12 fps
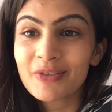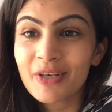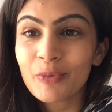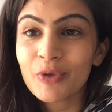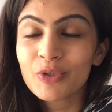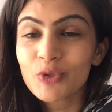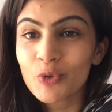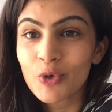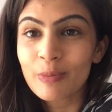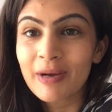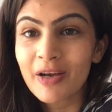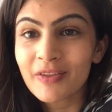I want to
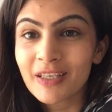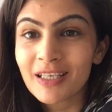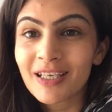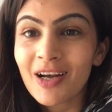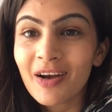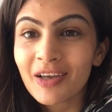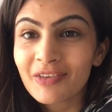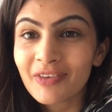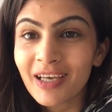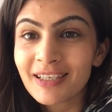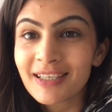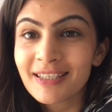talk about the
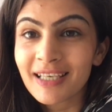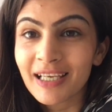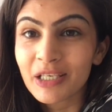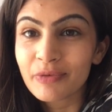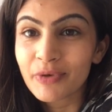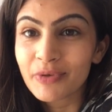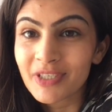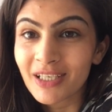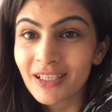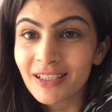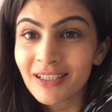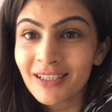Ayurvedic daily
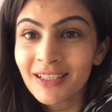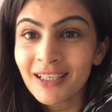routine.